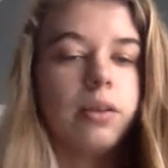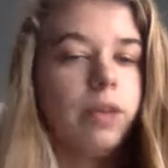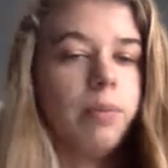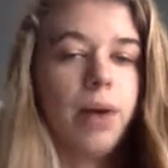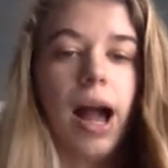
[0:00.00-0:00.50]

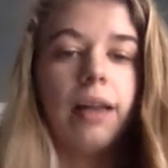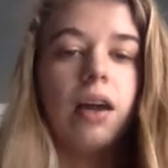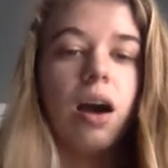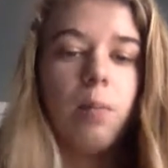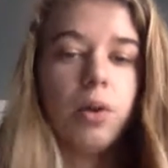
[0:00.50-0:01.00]
can pile
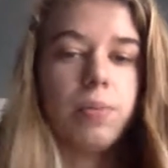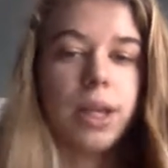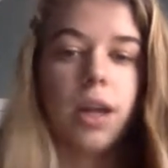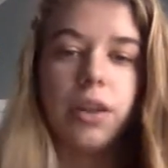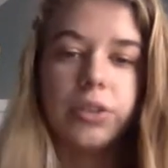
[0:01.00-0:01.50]
up with
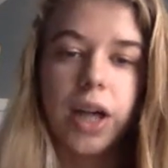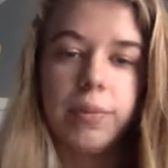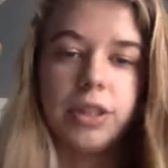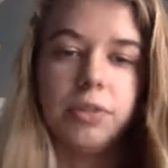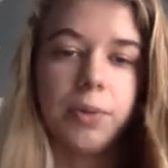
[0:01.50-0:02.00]
many other
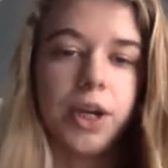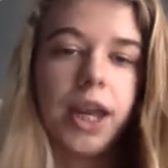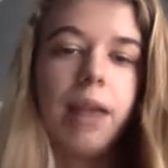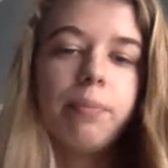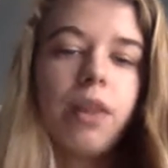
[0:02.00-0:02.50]
types of debris
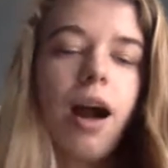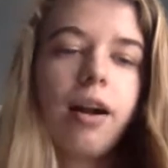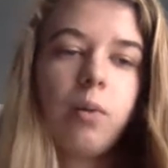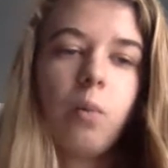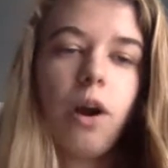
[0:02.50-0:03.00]
and block
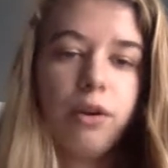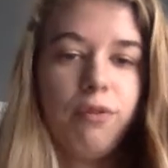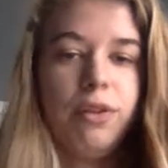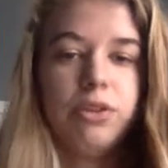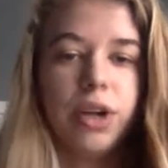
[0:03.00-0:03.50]
water
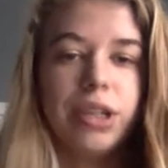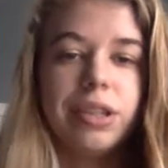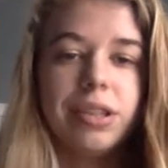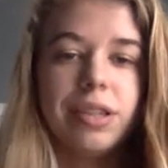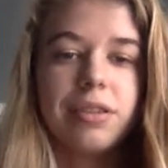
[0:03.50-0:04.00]

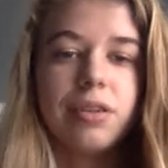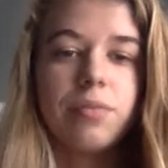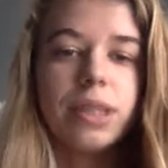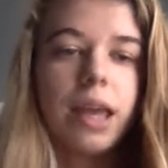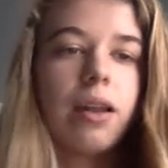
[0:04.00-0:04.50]
filtration
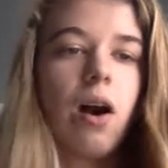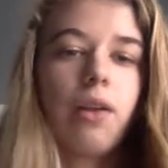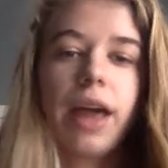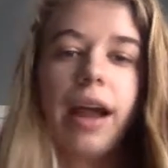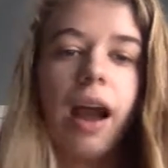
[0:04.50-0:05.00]
systems and all
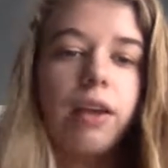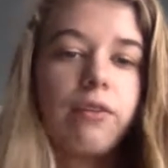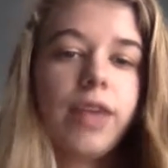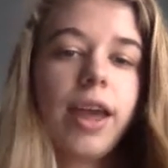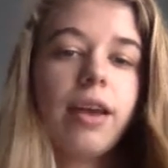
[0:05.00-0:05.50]
that kind of
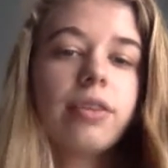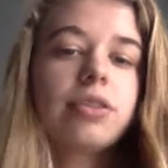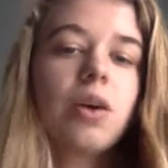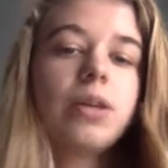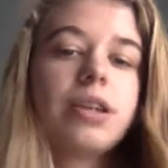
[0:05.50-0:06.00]
thing,
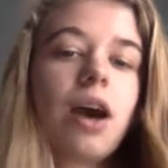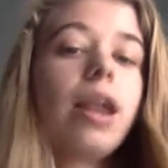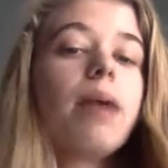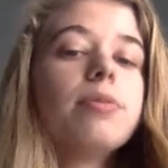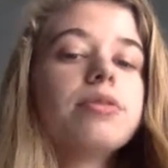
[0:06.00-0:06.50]
so it's
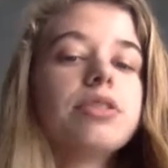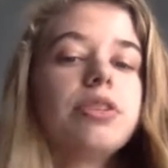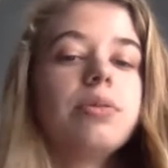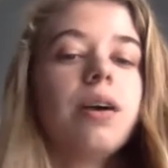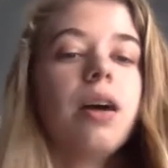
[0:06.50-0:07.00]
unable
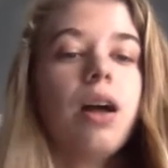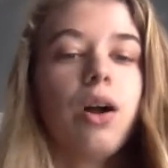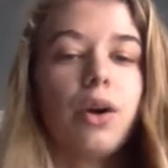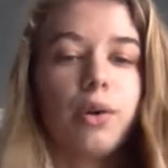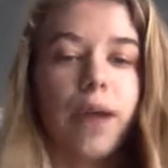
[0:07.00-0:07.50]
to
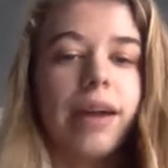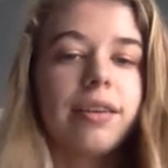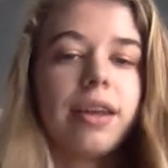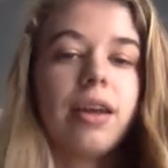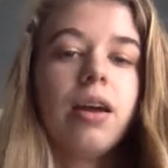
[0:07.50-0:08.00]

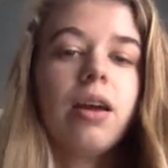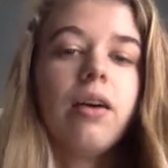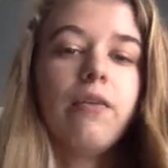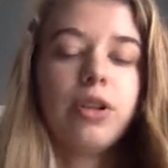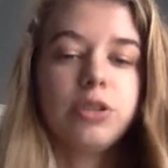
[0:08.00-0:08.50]
correctly
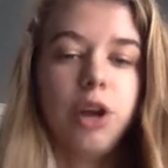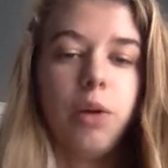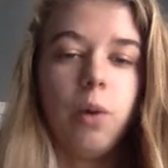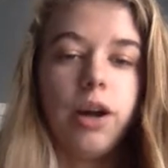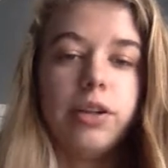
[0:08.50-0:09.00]
filter our
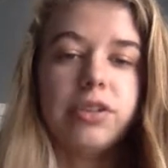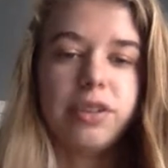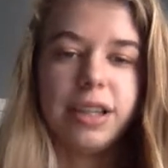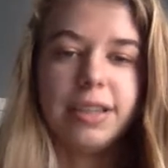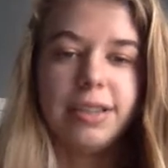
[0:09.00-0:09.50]
water so
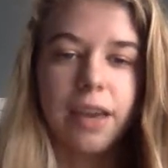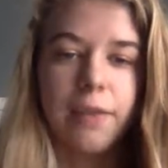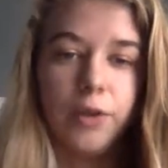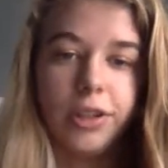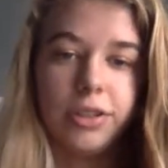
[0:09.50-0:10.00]
that it's safe
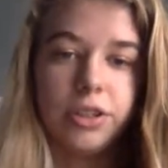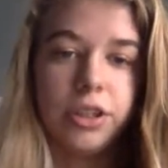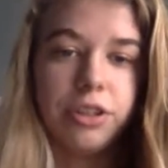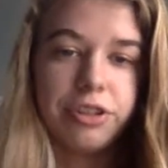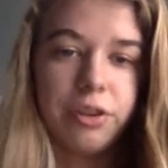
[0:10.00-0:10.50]
for us to
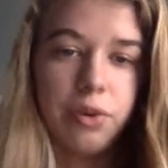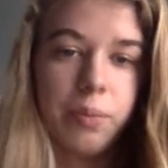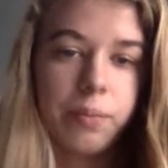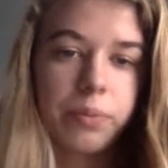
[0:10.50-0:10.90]
consume.